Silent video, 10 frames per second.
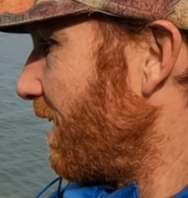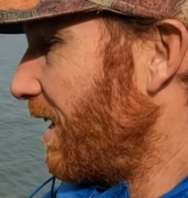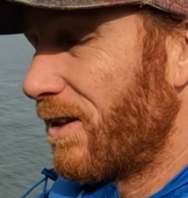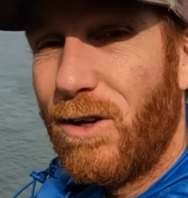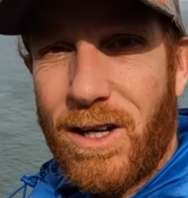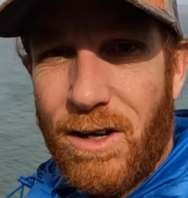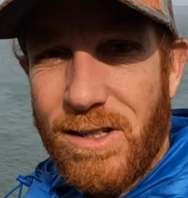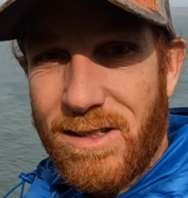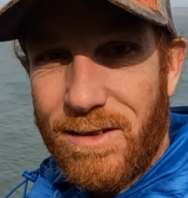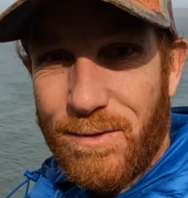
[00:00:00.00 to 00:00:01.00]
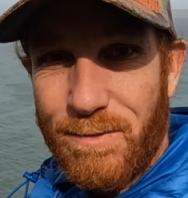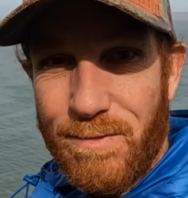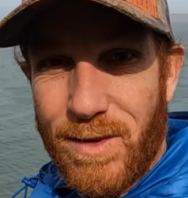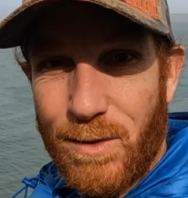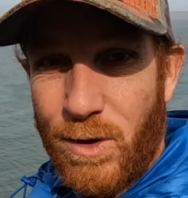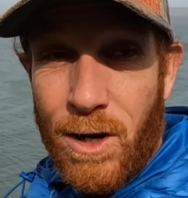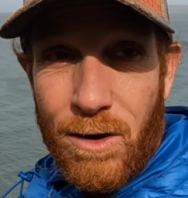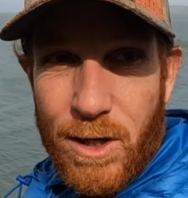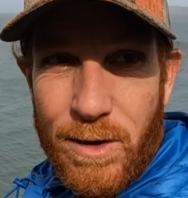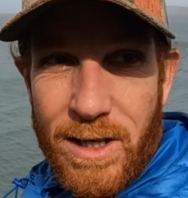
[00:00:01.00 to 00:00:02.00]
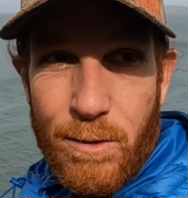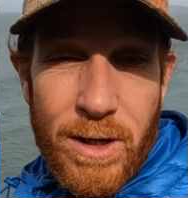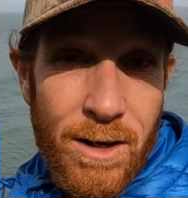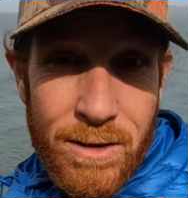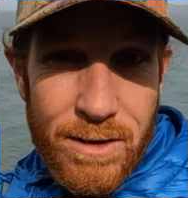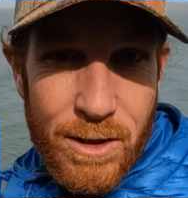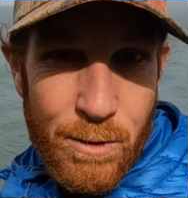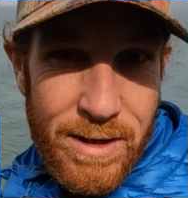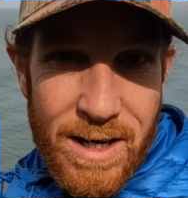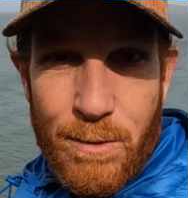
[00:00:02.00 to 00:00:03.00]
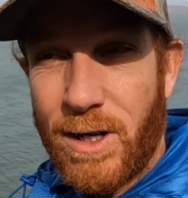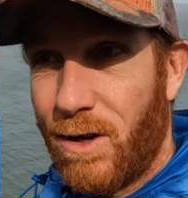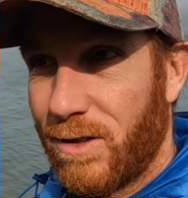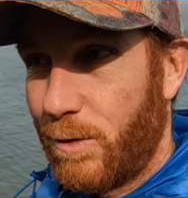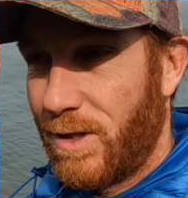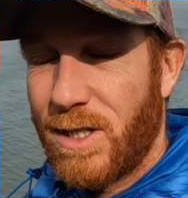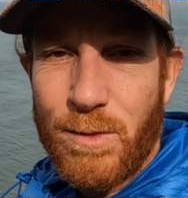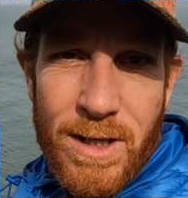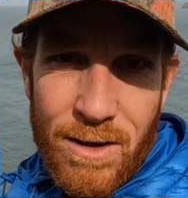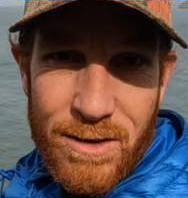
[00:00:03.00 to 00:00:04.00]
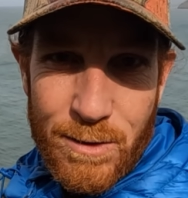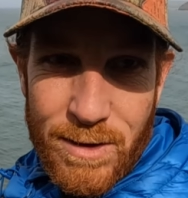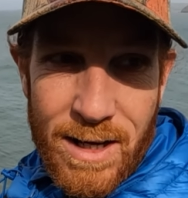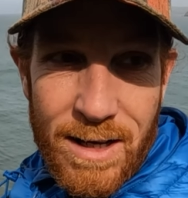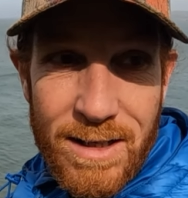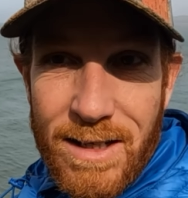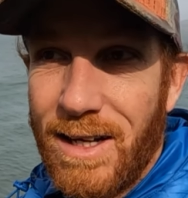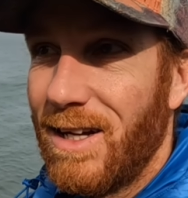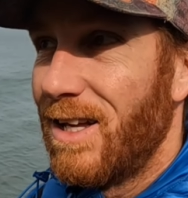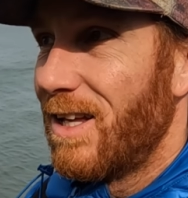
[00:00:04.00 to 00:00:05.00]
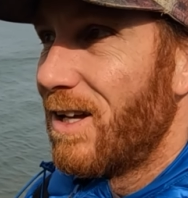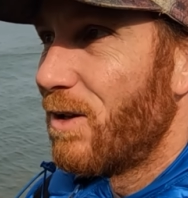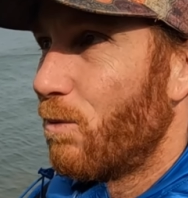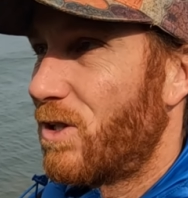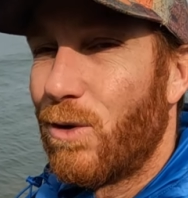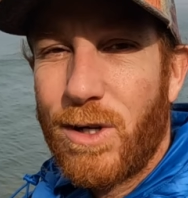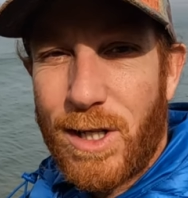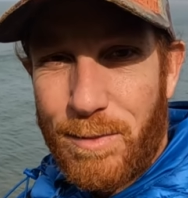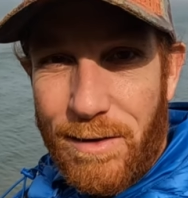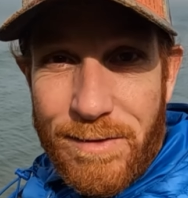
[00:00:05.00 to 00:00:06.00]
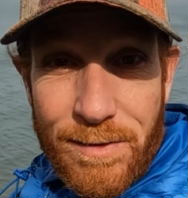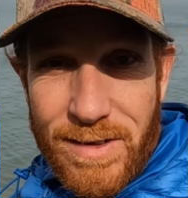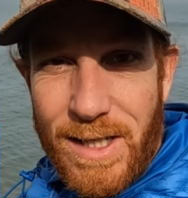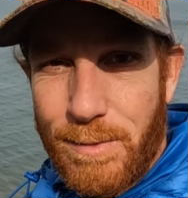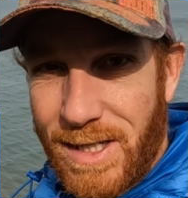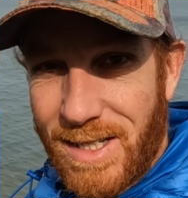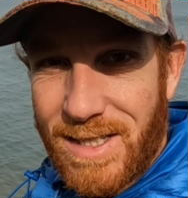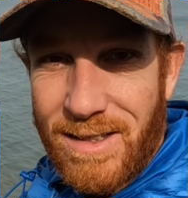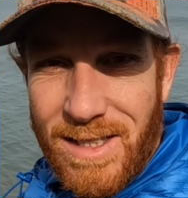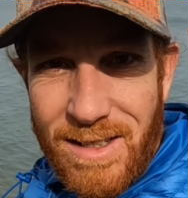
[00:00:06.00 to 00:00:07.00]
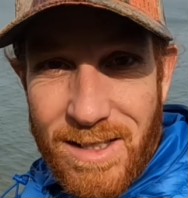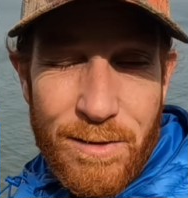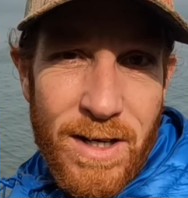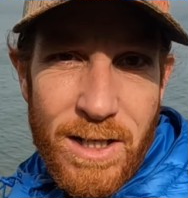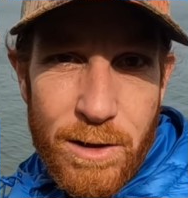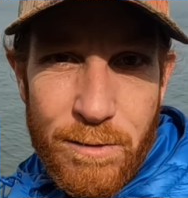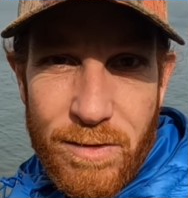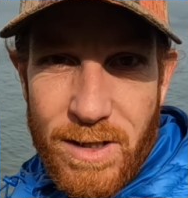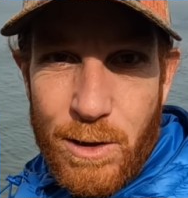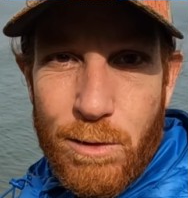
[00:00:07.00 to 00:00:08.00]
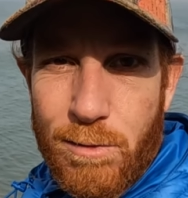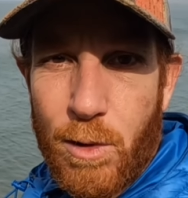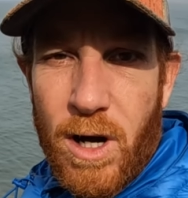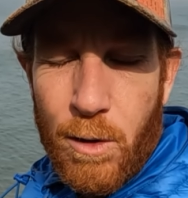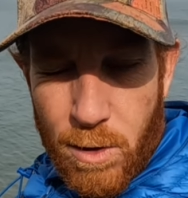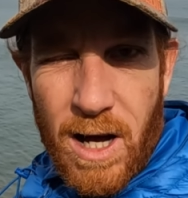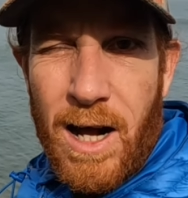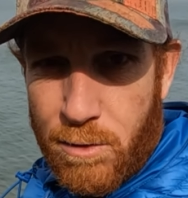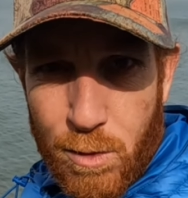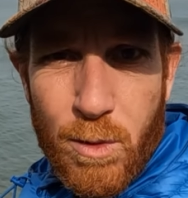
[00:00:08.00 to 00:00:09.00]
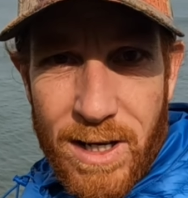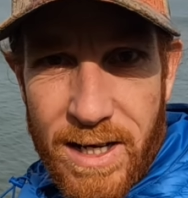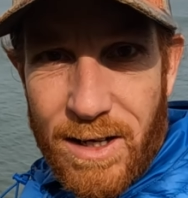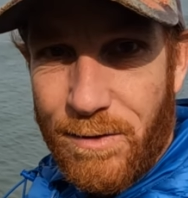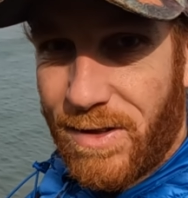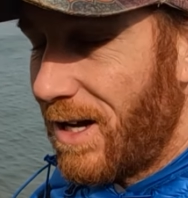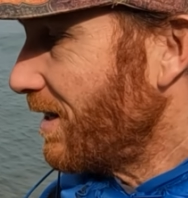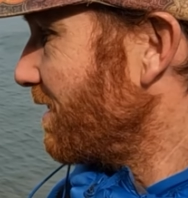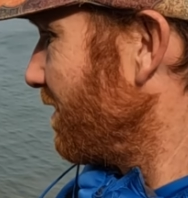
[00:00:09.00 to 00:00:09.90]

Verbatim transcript: And look at us, we can't go here, we can't go there, we can't do this, we can't do that. We're talking about 15-minute cities, if any of you are aware of that.